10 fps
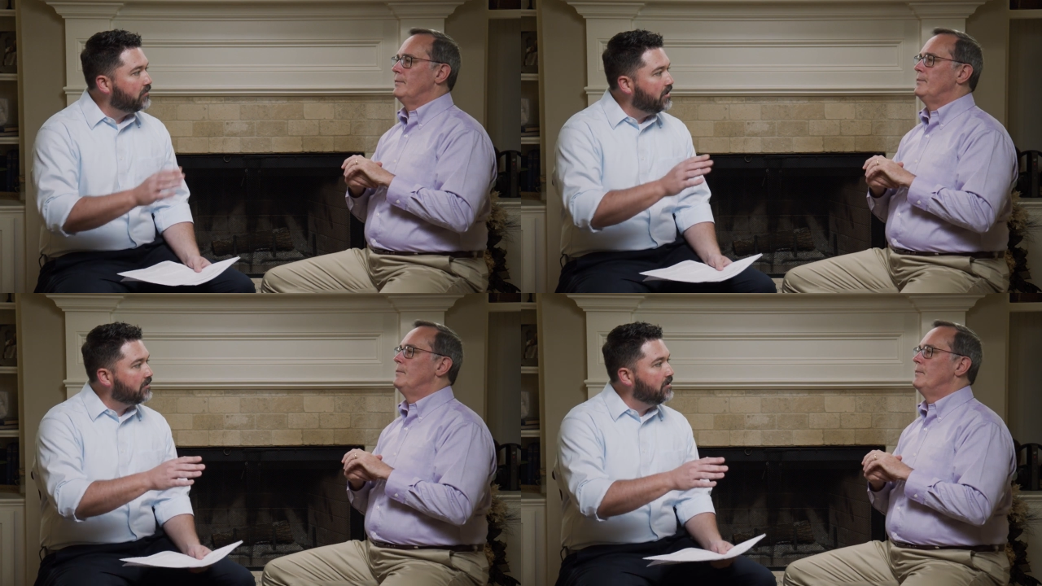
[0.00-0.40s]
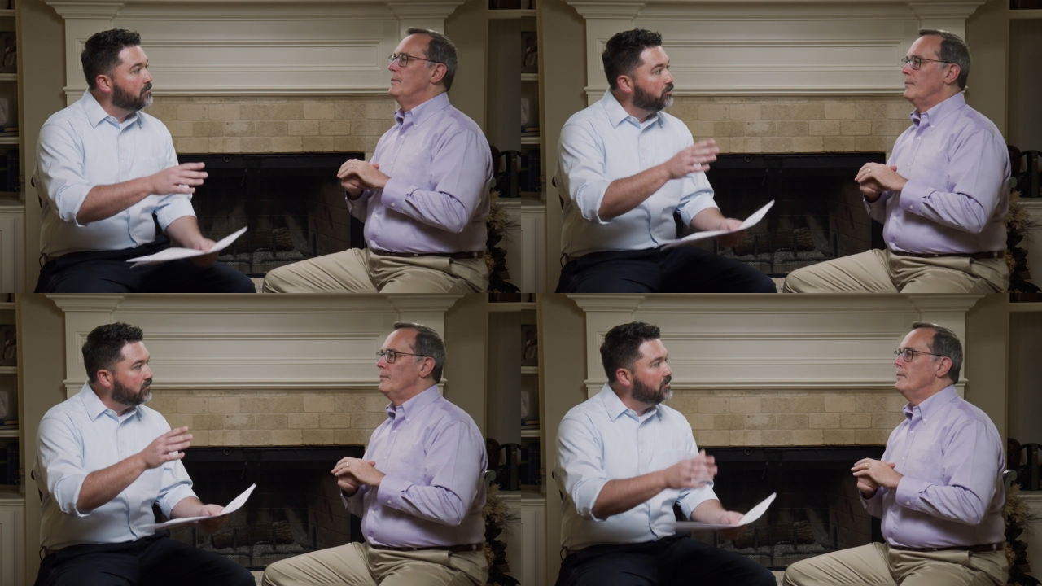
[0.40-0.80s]
Speaker 1: in
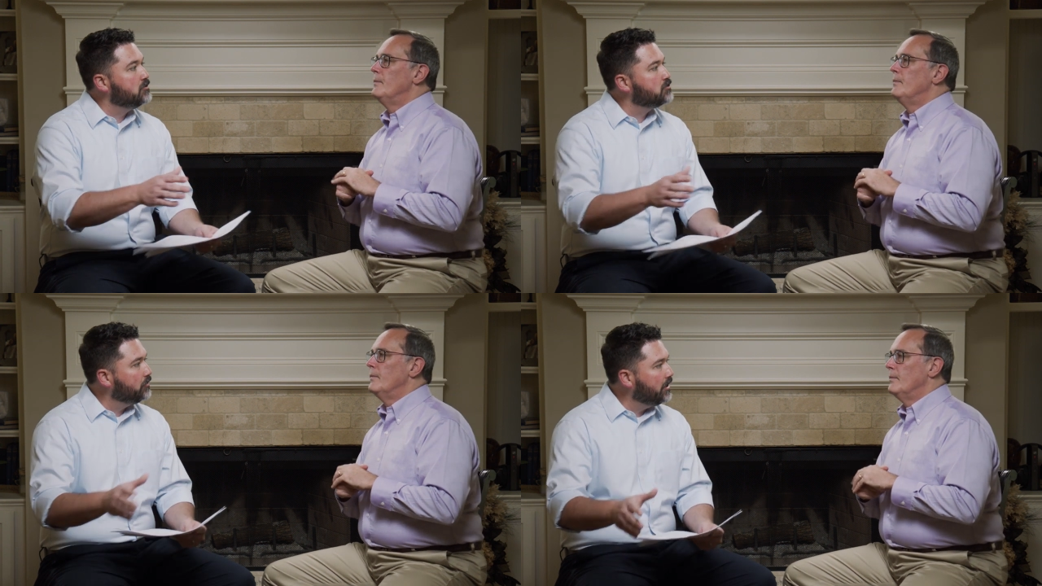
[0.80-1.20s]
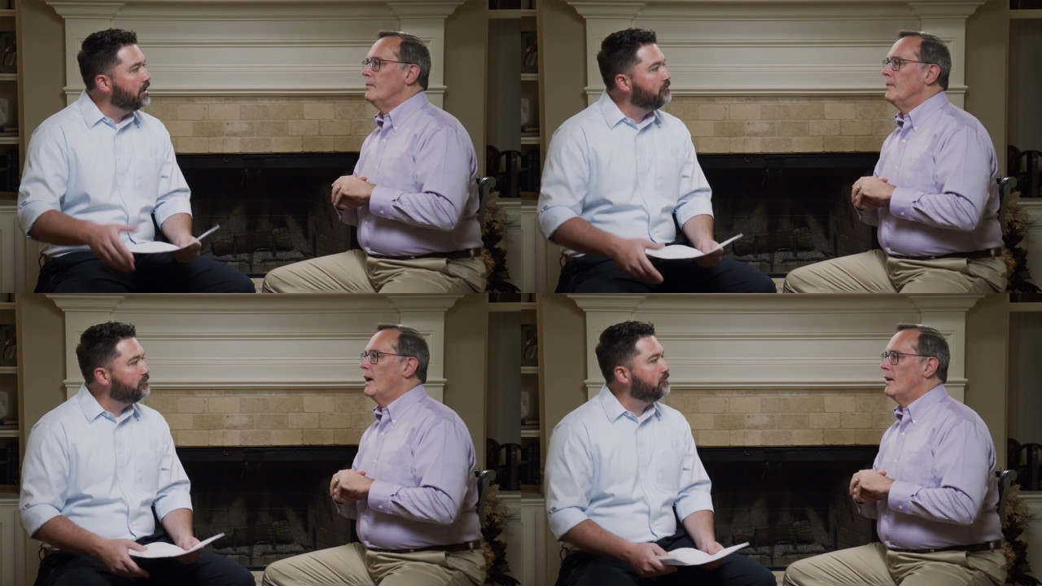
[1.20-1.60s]
protecting potential
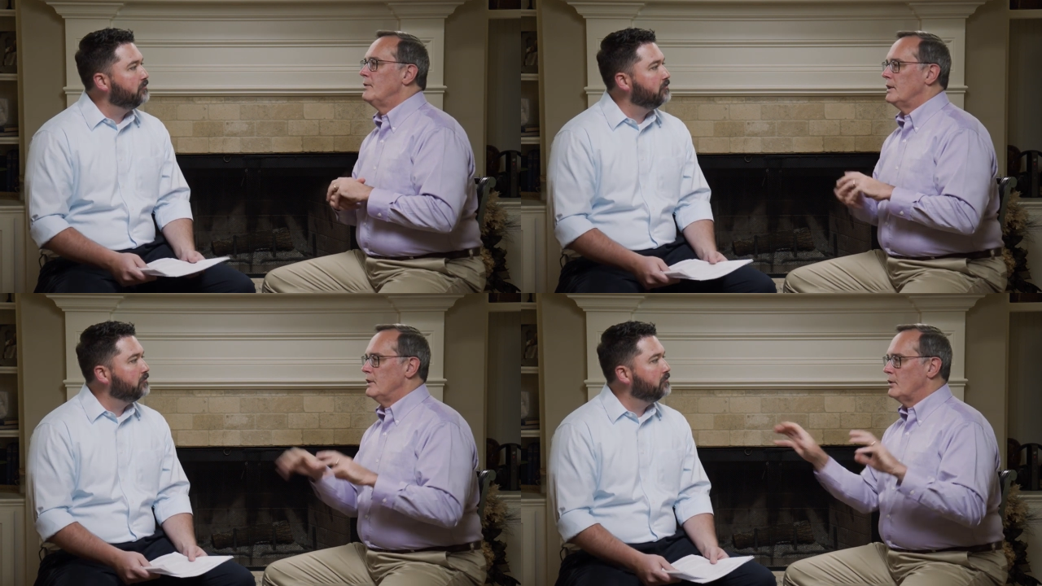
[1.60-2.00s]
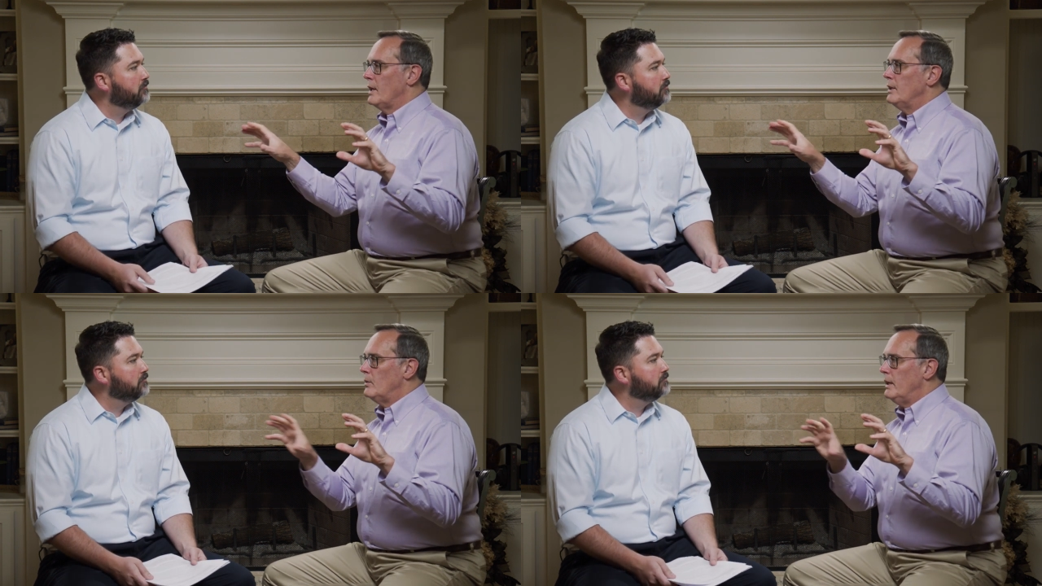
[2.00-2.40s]
life. Yeah,
Speaker 2: see, so
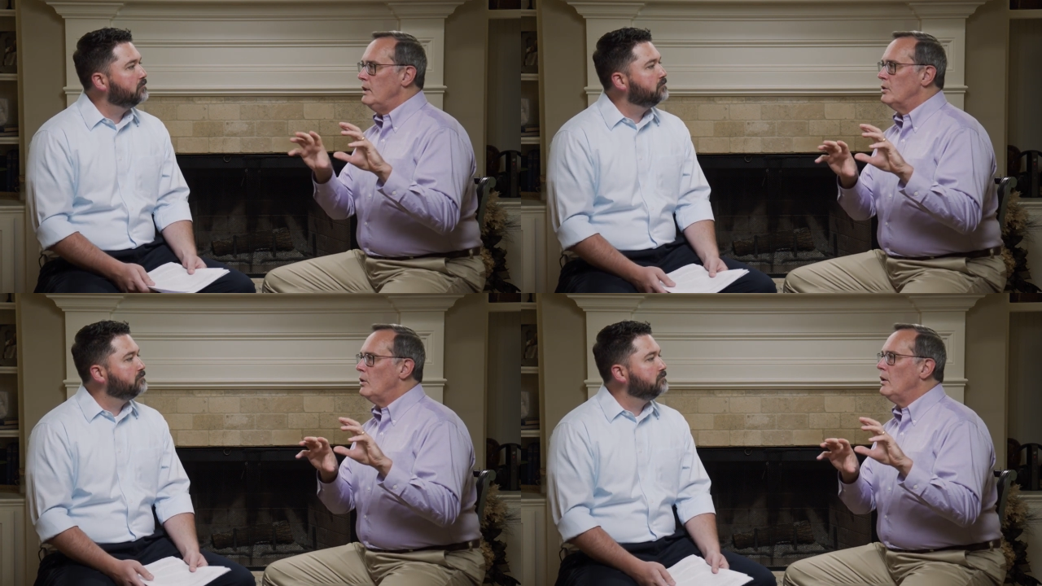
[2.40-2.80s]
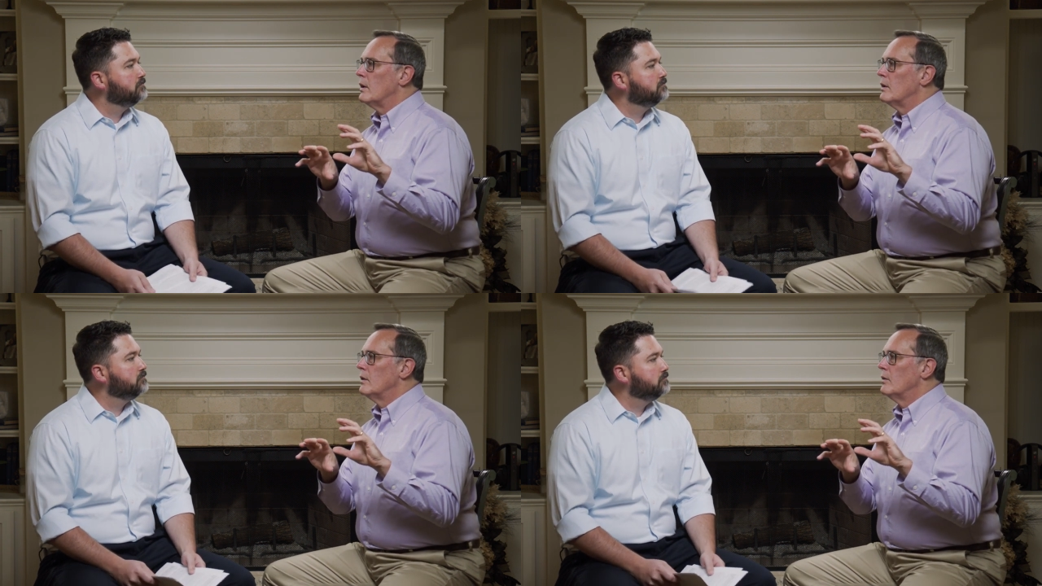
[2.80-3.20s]
that's why he
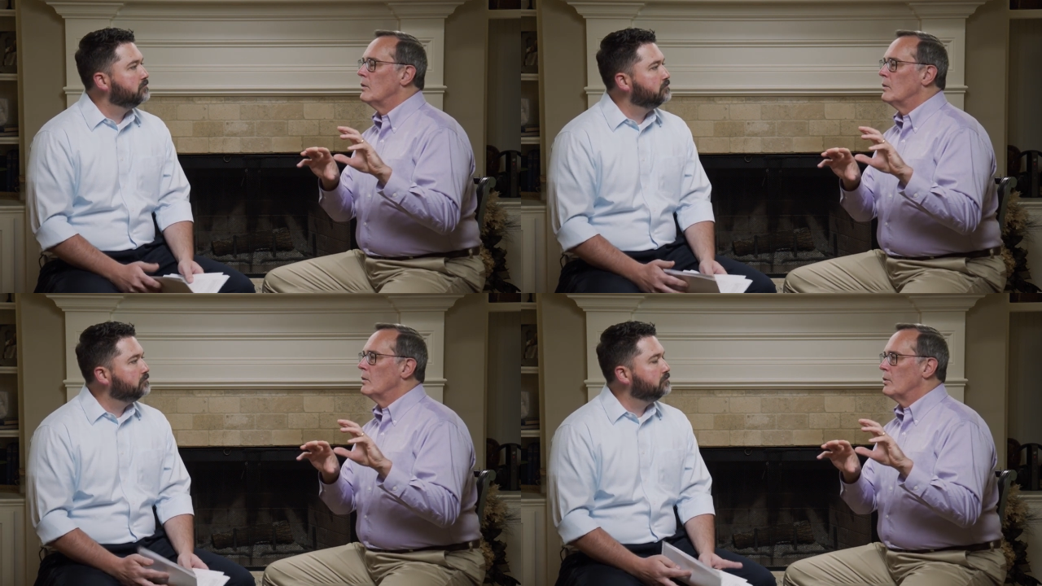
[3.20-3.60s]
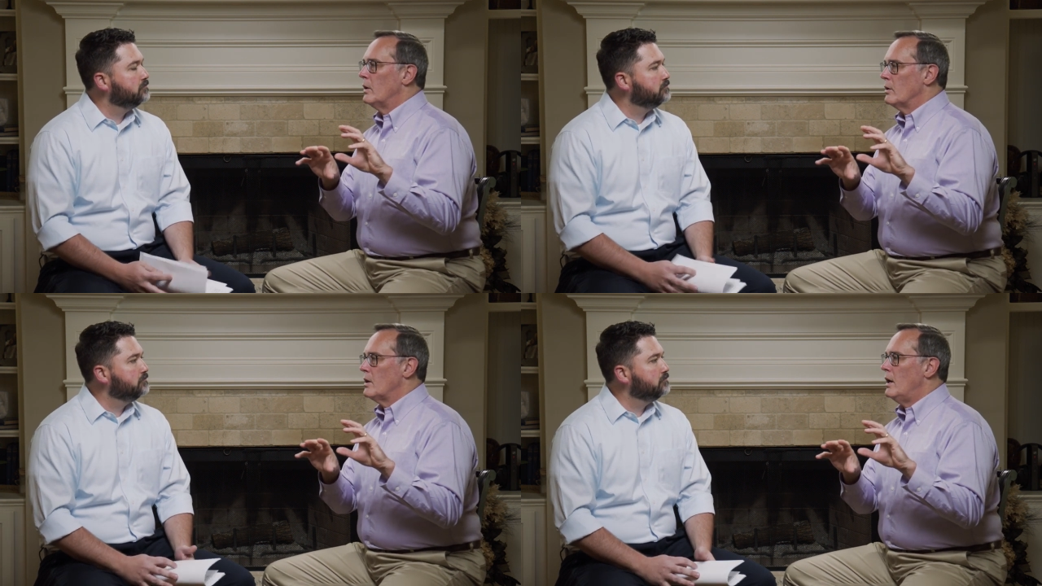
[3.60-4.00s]
joined with
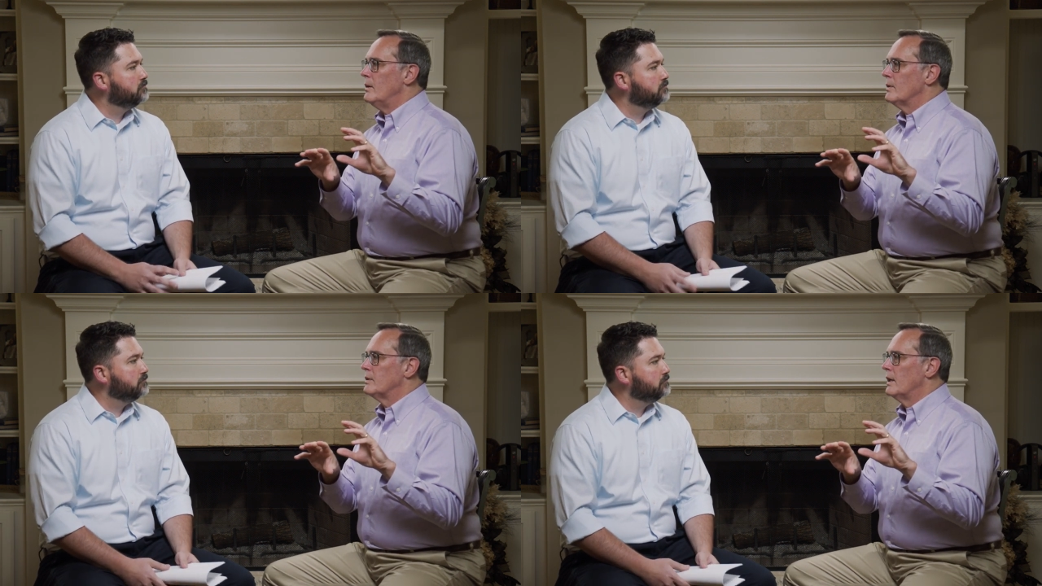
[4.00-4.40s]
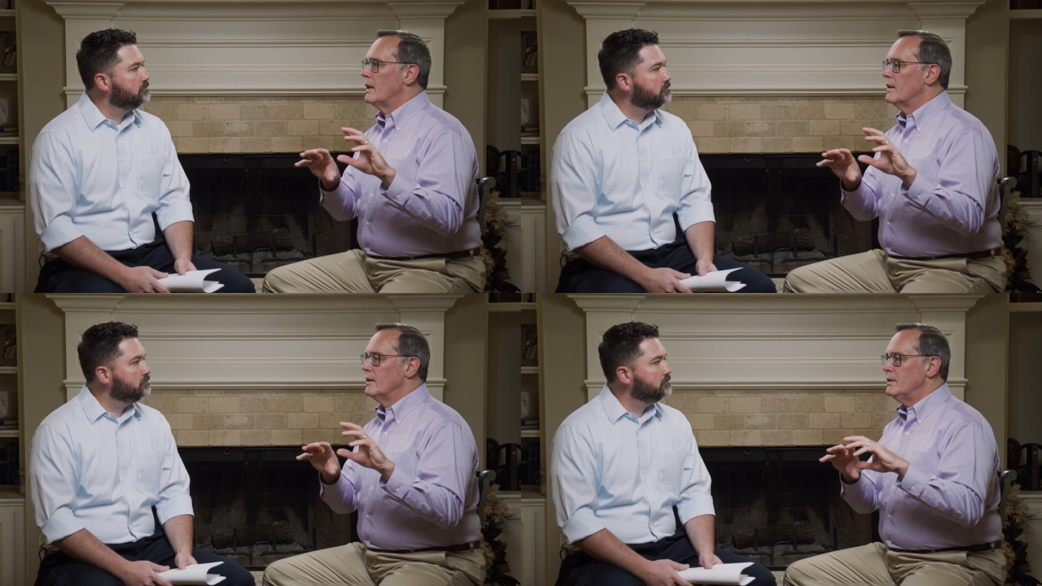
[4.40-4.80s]
what O'Connor was
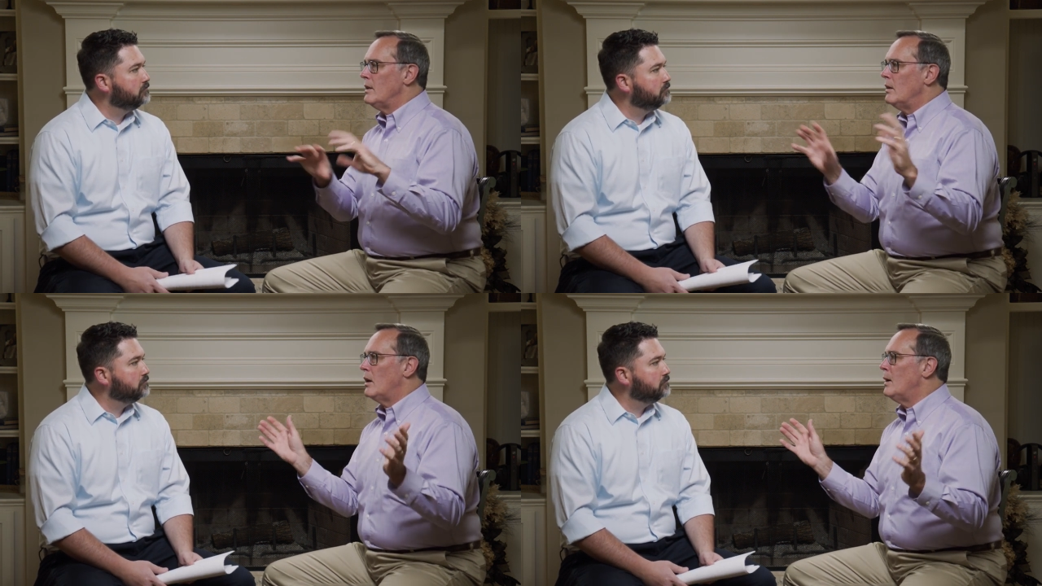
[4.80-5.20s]
saying. This is all